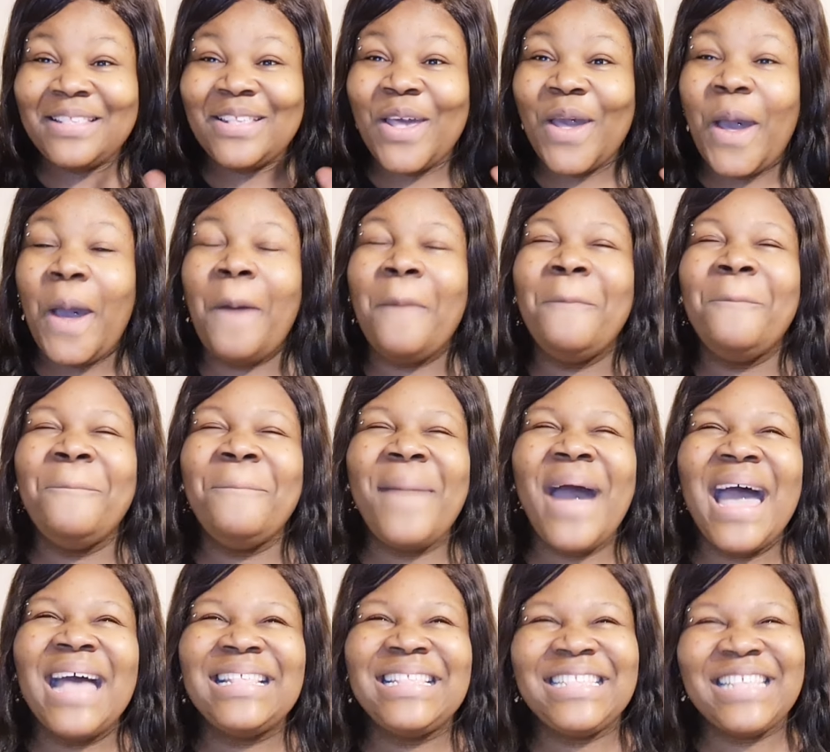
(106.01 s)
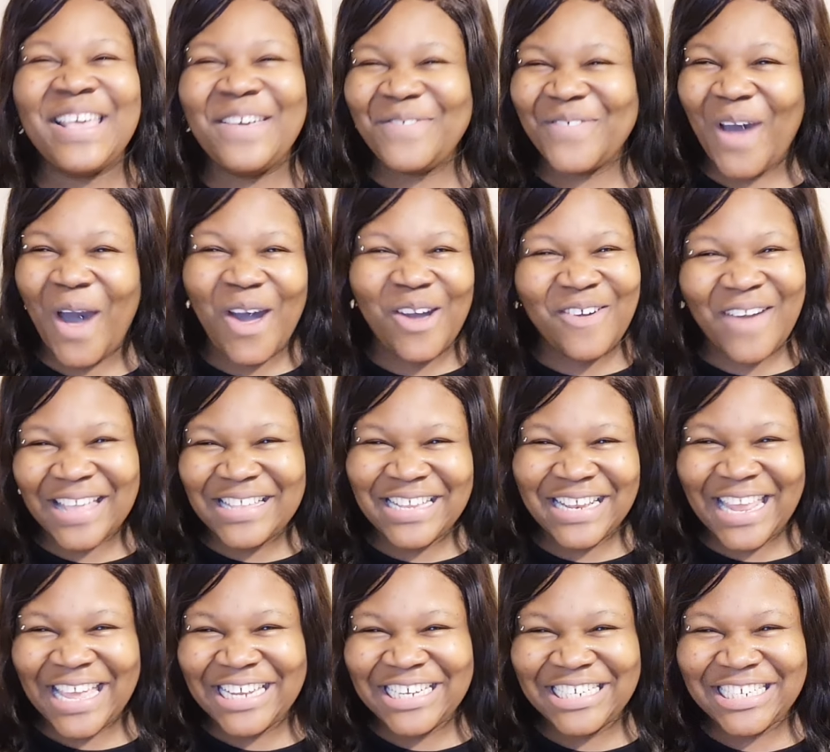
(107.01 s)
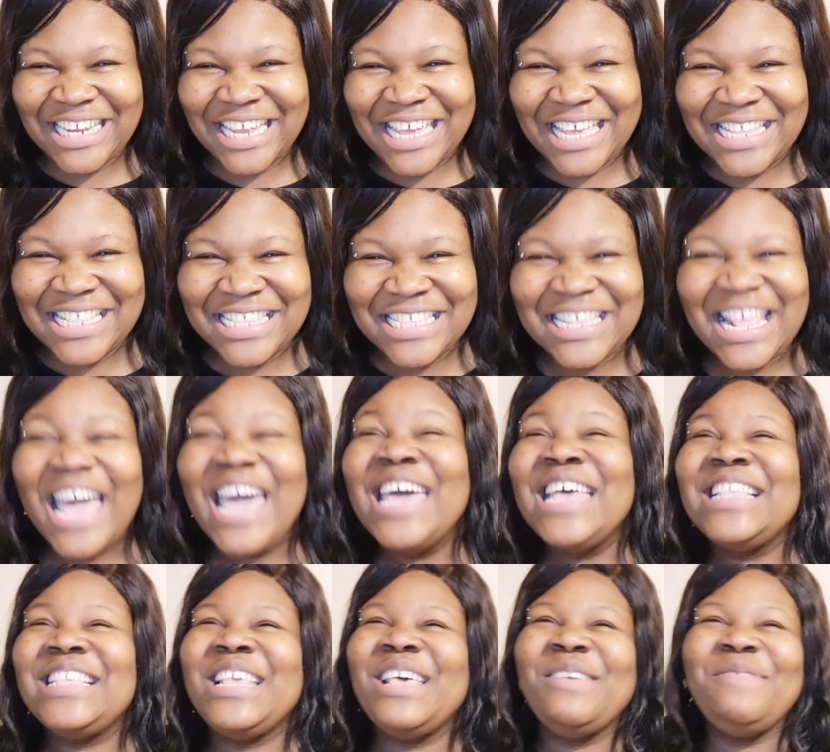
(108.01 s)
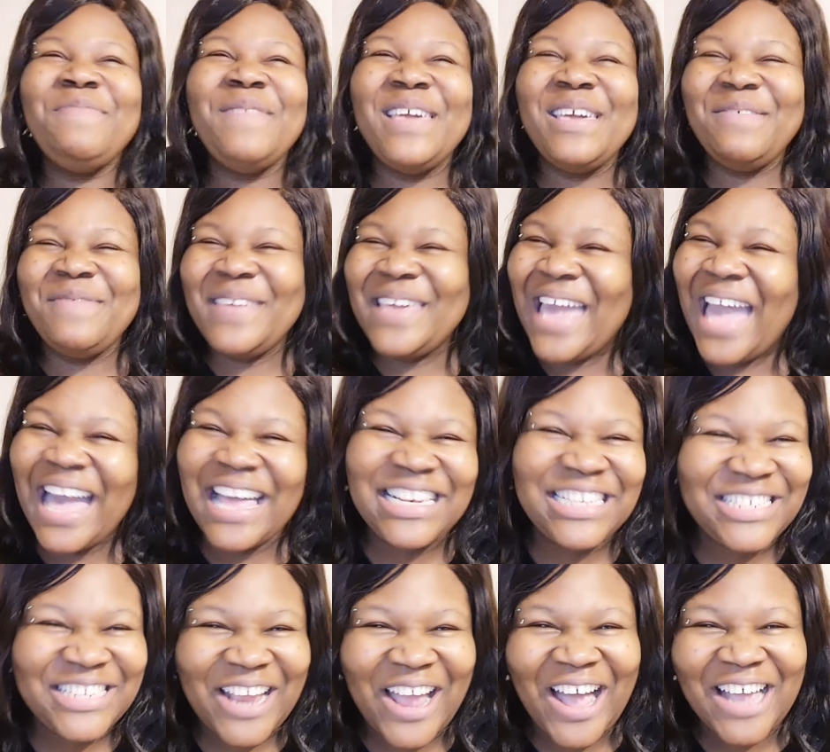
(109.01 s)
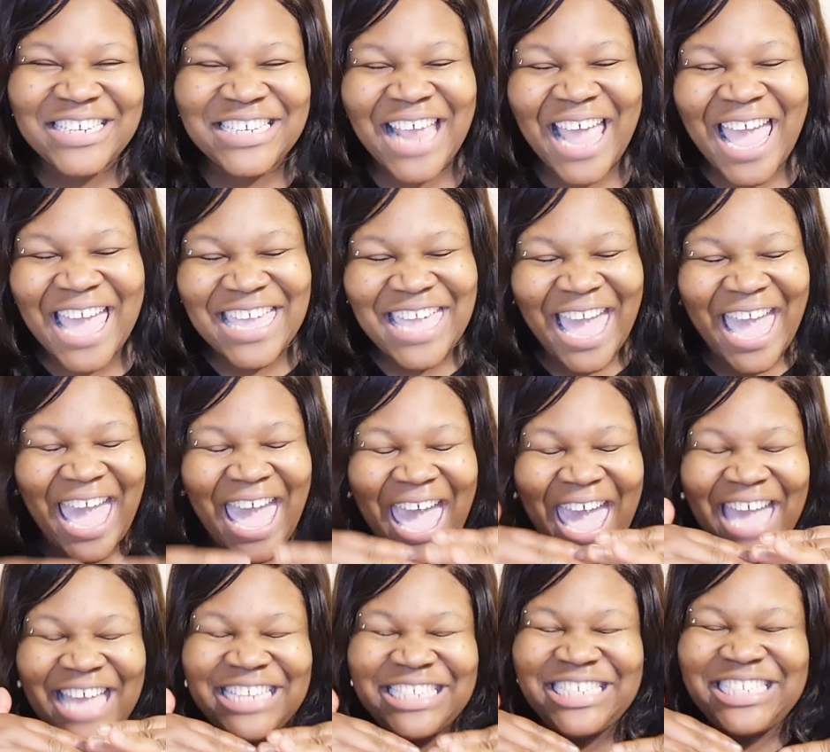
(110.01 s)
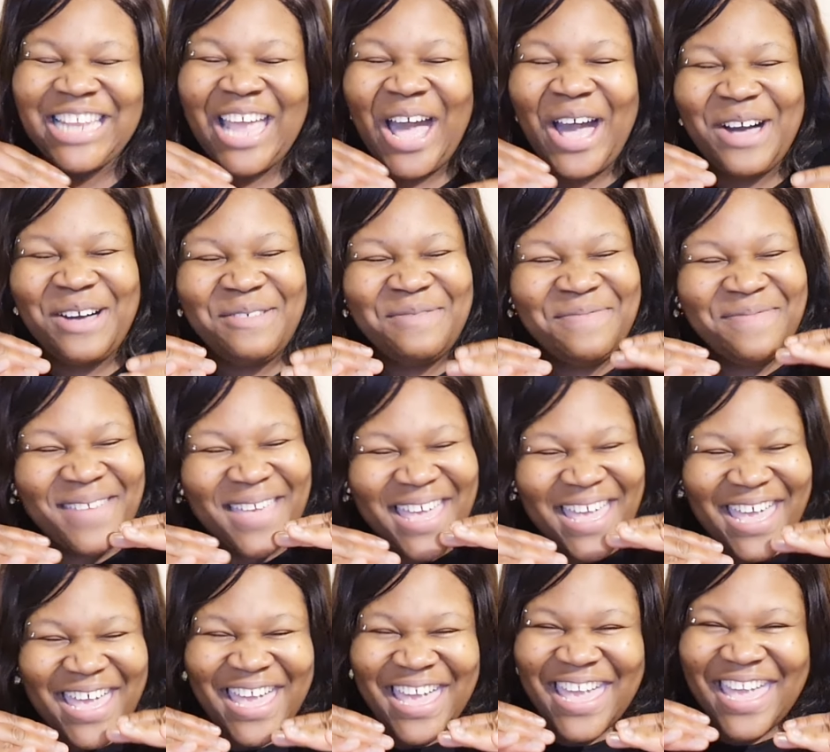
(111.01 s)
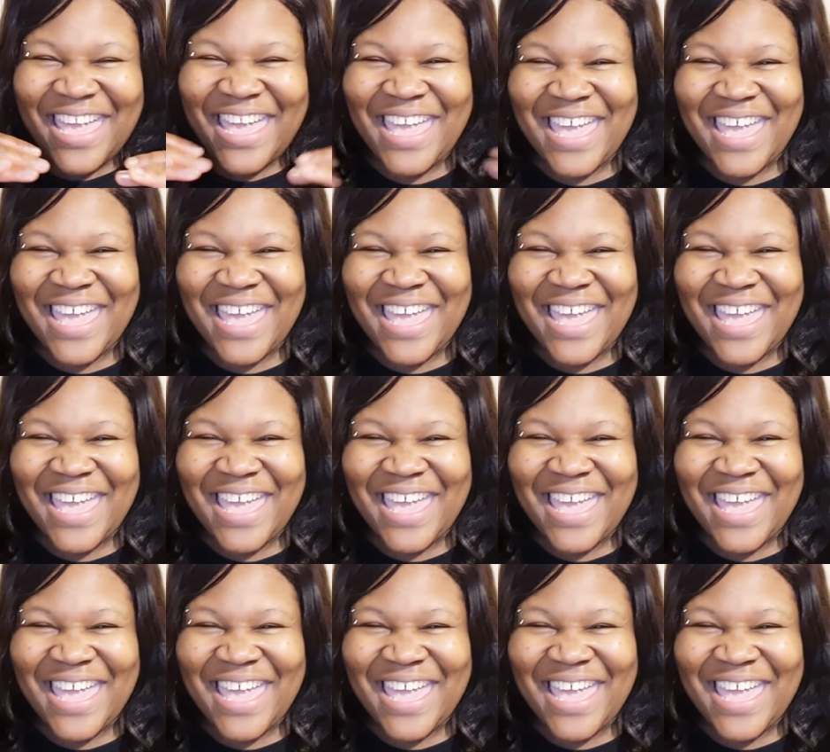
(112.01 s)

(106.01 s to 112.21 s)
So a massive congratulations to Mimi and Josh, aka Joby.